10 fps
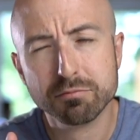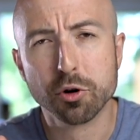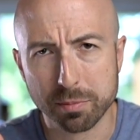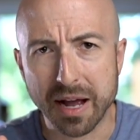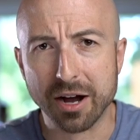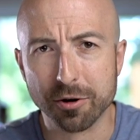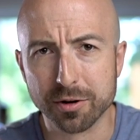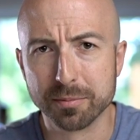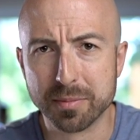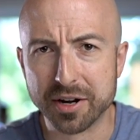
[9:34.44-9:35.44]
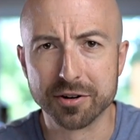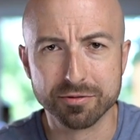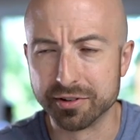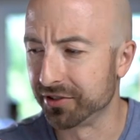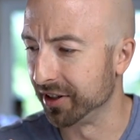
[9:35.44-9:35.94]
more power,
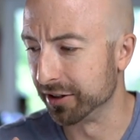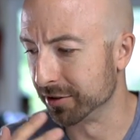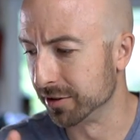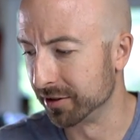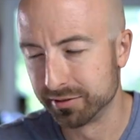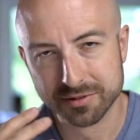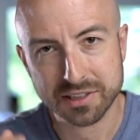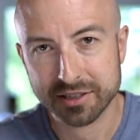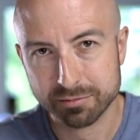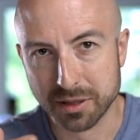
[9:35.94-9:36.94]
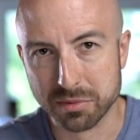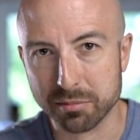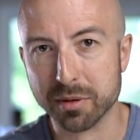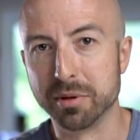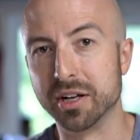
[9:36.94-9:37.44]
better recycle, blah, blah,
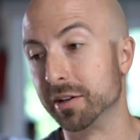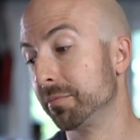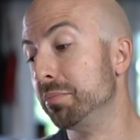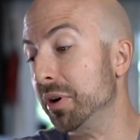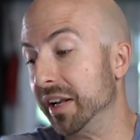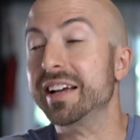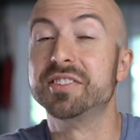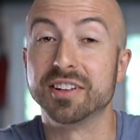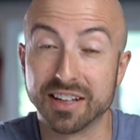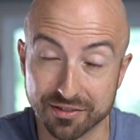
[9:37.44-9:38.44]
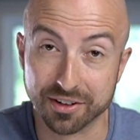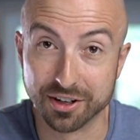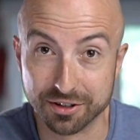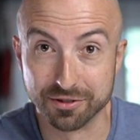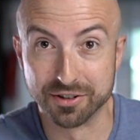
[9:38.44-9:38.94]
blah, blah, but it's eleven
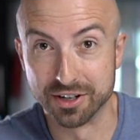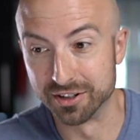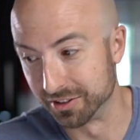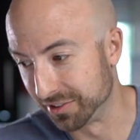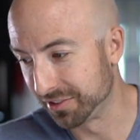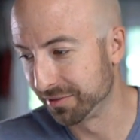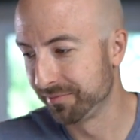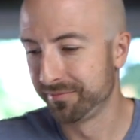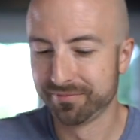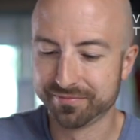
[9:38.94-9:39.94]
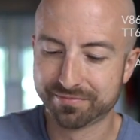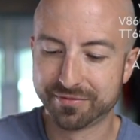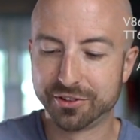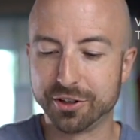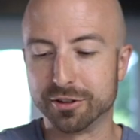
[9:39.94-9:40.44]
hundred dollars.
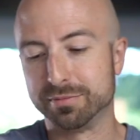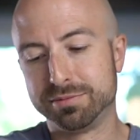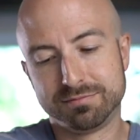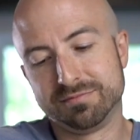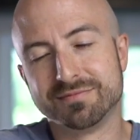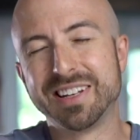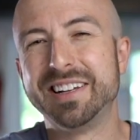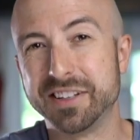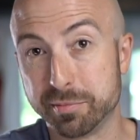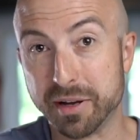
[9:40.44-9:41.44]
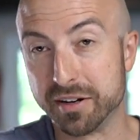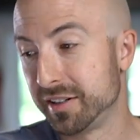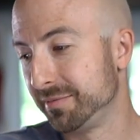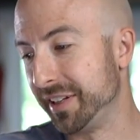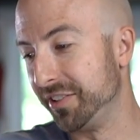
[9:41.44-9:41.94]
So it's
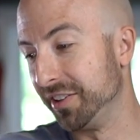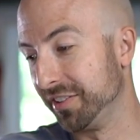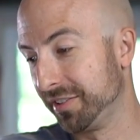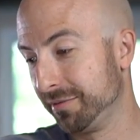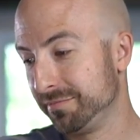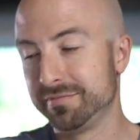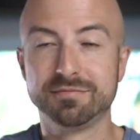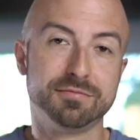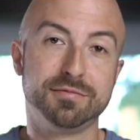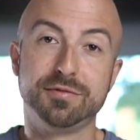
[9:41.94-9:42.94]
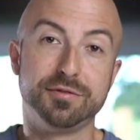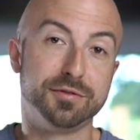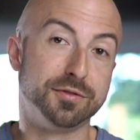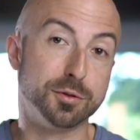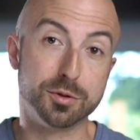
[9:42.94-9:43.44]
better. Is it
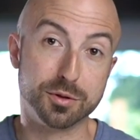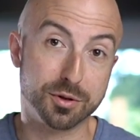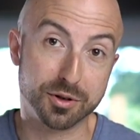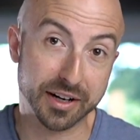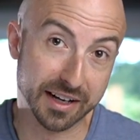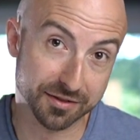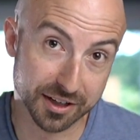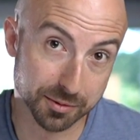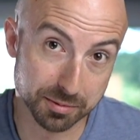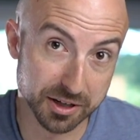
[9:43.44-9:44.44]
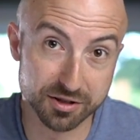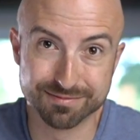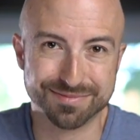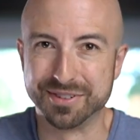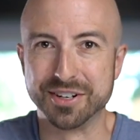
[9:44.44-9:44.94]
four and a half times better?
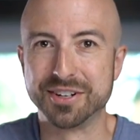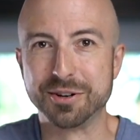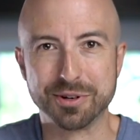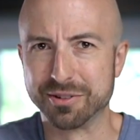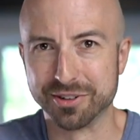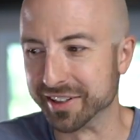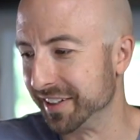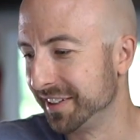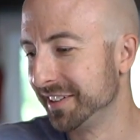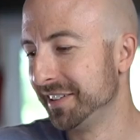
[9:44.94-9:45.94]
No, not really.